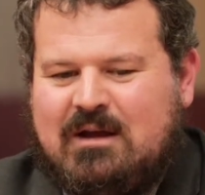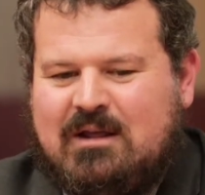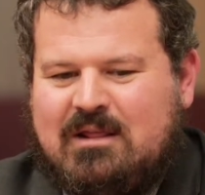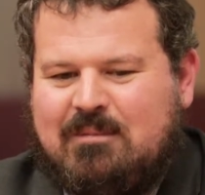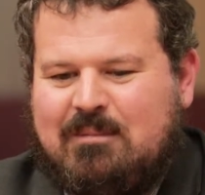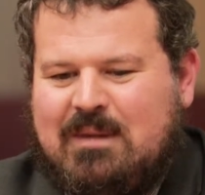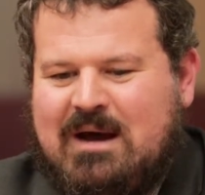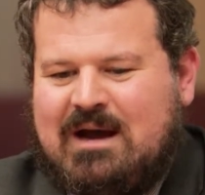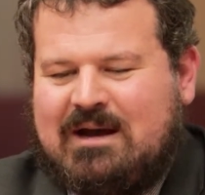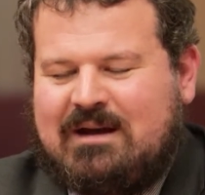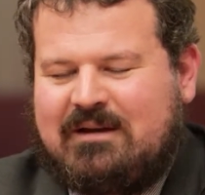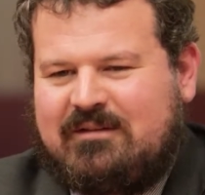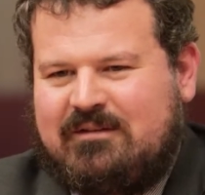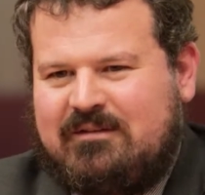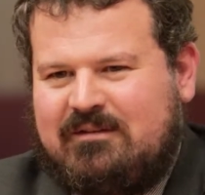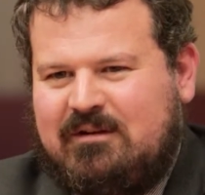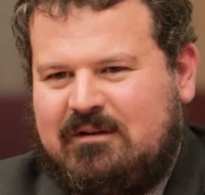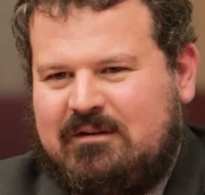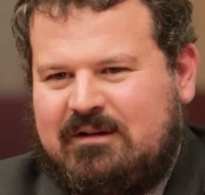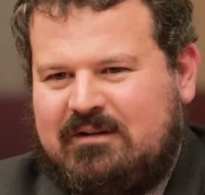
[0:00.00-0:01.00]
The market's
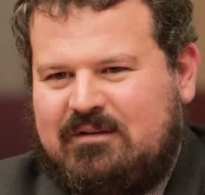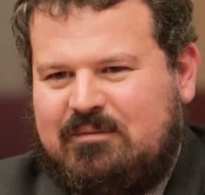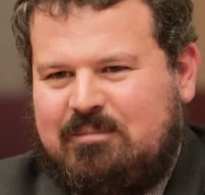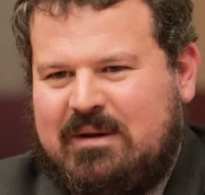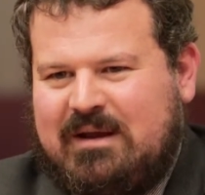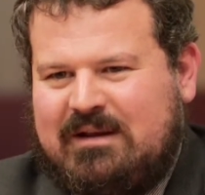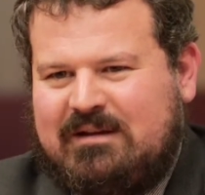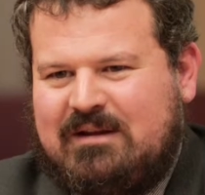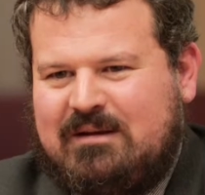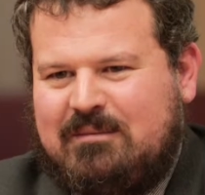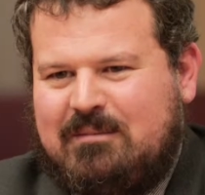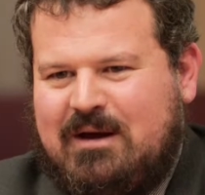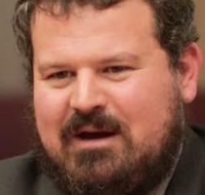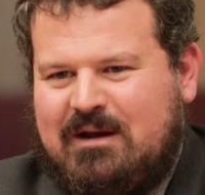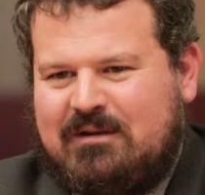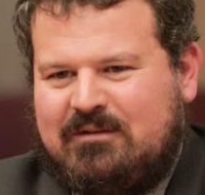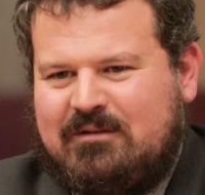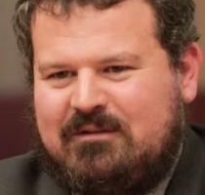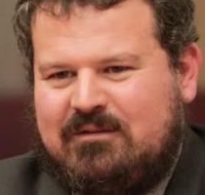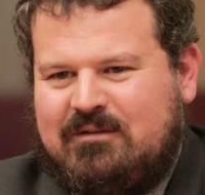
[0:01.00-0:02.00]
still expecting
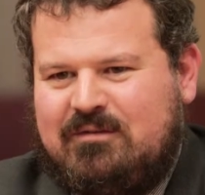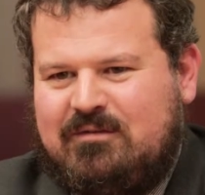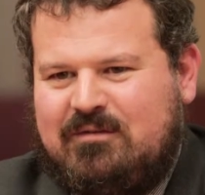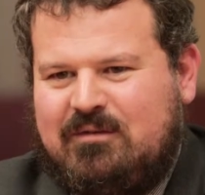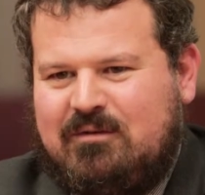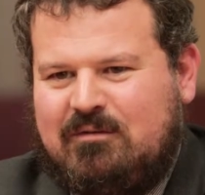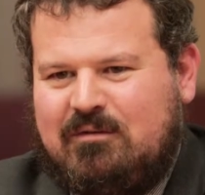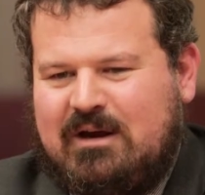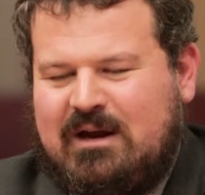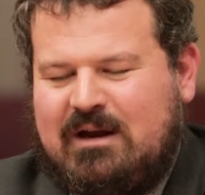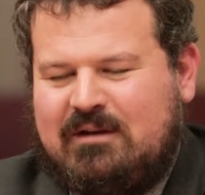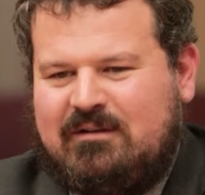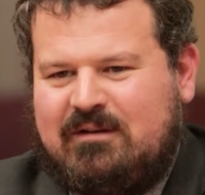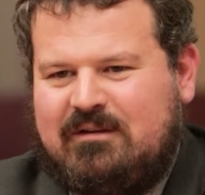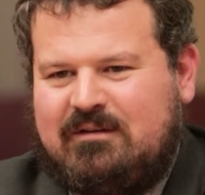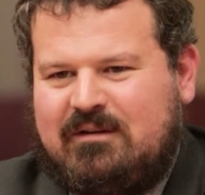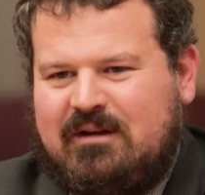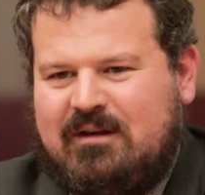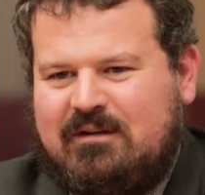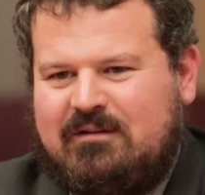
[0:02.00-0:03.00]
margins for Rio
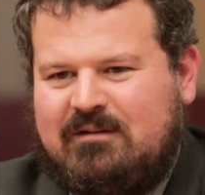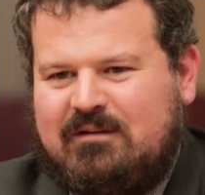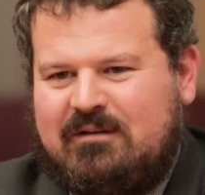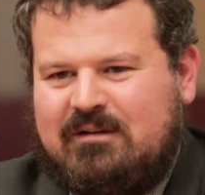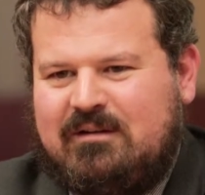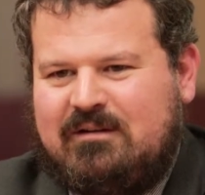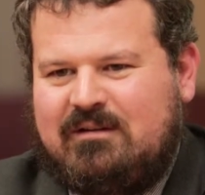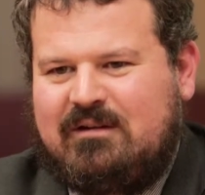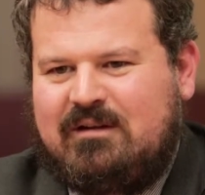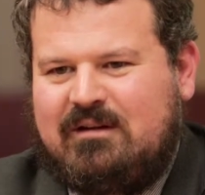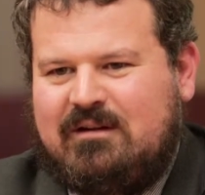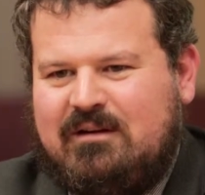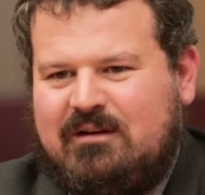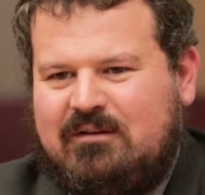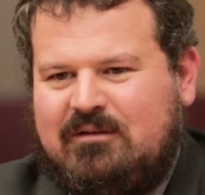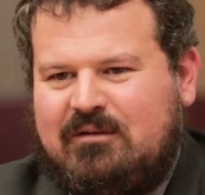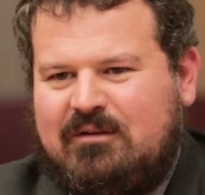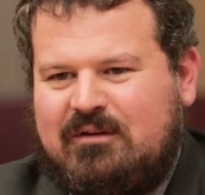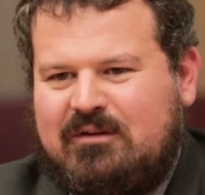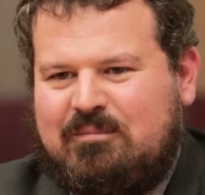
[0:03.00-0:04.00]
Tinto to continue
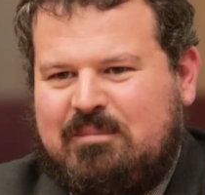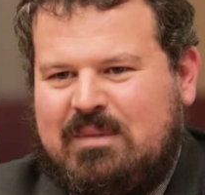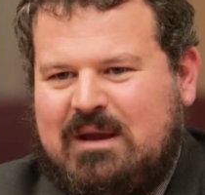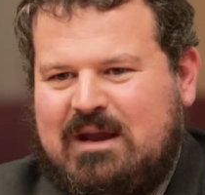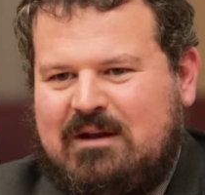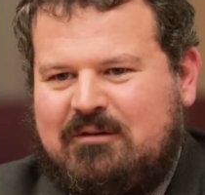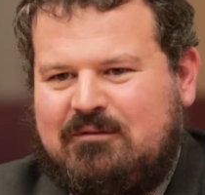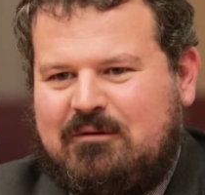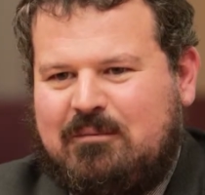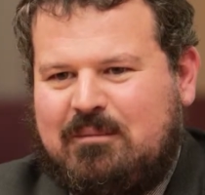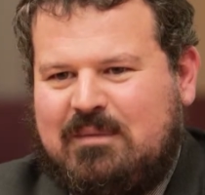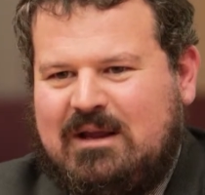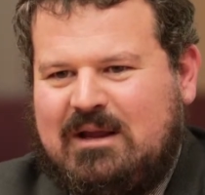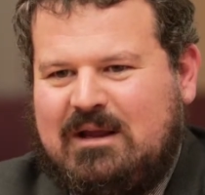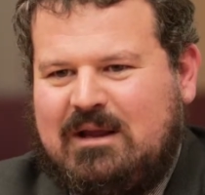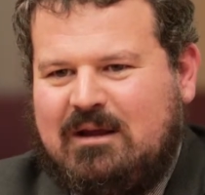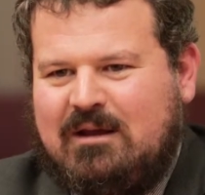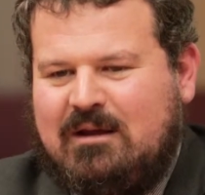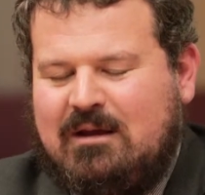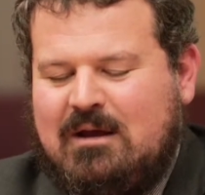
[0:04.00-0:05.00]
to expand from
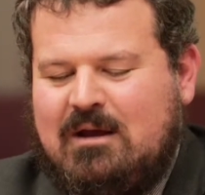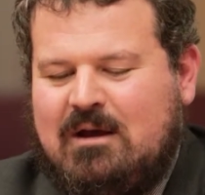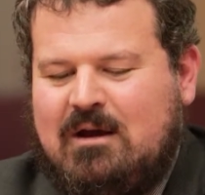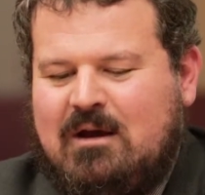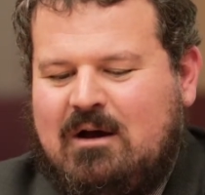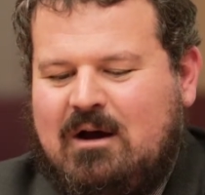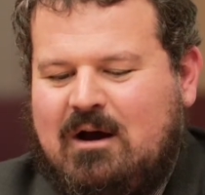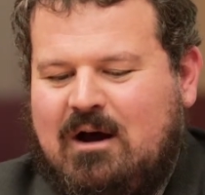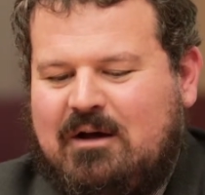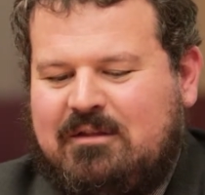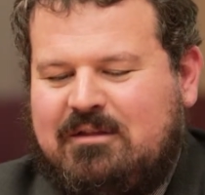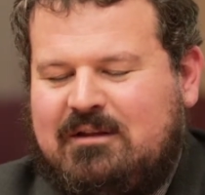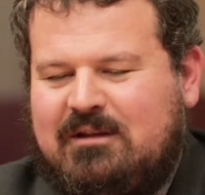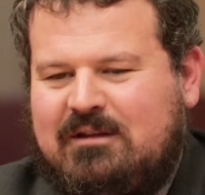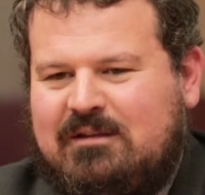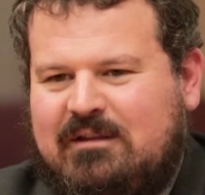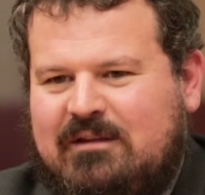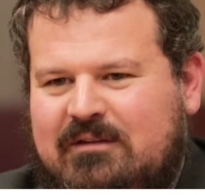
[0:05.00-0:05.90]
here. I think